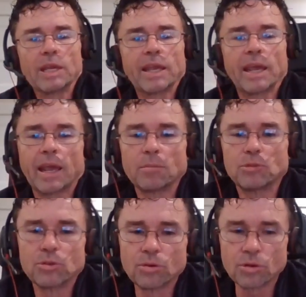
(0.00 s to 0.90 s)

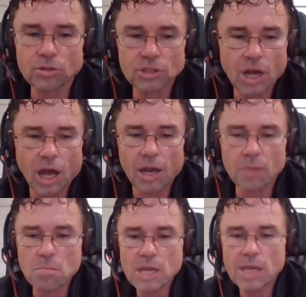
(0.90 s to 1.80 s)
became Duder
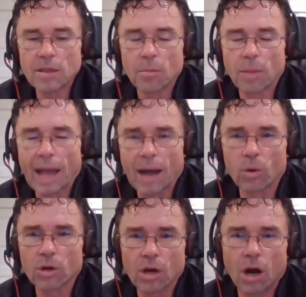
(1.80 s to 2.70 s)
taught me the
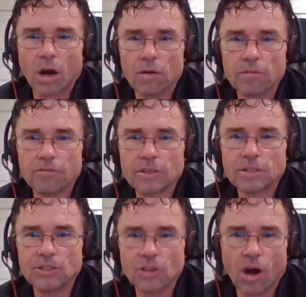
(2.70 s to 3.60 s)
power of
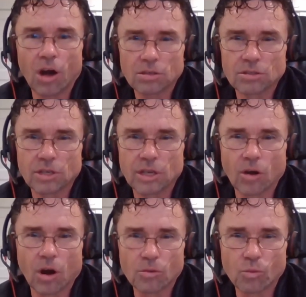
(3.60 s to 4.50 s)
dogs
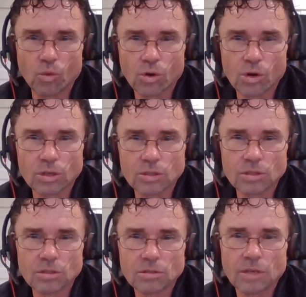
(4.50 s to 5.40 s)
in our world,
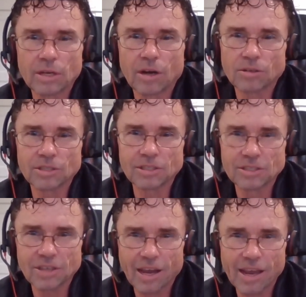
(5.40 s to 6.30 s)
in our
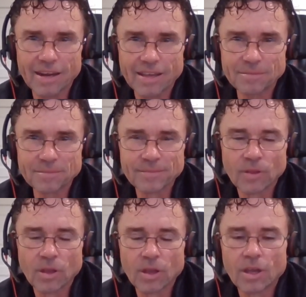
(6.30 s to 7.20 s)
society.
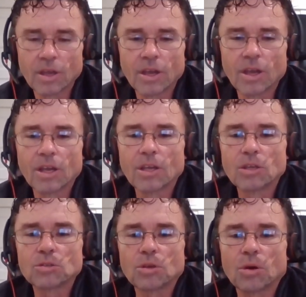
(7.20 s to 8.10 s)

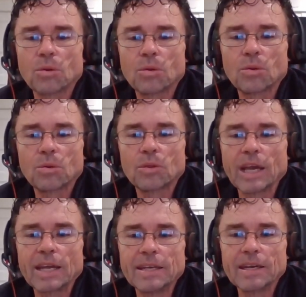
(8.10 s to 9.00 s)
So the